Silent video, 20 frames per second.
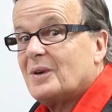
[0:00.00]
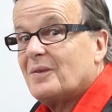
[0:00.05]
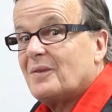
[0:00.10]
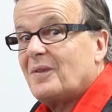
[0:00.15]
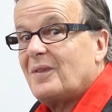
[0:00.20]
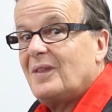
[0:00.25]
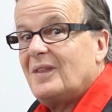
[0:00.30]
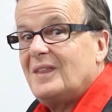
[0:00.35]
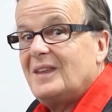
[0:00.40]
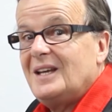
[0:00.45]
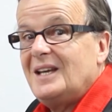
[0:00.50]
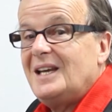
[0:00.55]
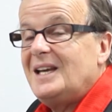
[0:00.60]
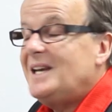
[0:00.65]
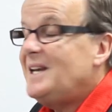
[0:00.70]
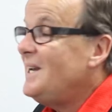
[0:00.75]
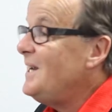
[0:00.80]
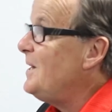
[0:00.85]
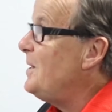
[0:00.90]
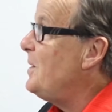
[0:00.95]
of
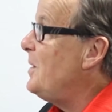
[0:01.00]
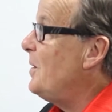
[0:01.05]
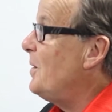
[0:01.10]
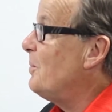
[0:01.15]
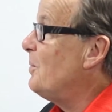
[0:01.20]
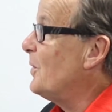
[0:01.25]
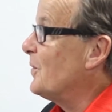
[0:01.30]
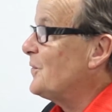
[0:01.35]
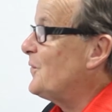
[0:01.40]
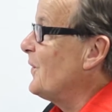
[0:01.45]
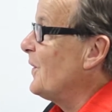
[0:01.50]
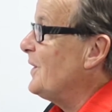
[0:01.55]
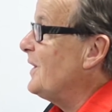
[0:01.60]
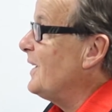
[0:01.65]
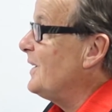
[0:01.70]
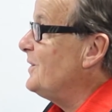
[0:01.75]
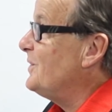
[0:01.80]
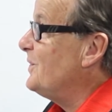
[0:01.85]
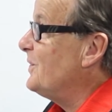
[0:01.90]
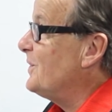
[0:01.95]
the most fun
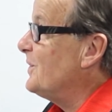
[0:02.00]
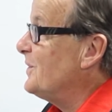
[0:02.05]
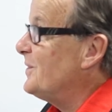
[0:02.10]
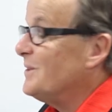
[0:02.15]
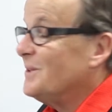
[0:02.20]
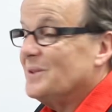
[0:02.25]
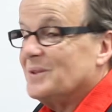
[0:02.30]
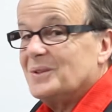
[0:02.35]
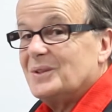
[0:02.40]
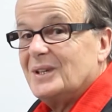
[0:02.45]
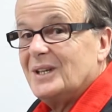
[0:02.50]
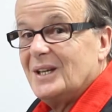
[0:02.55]
things you can do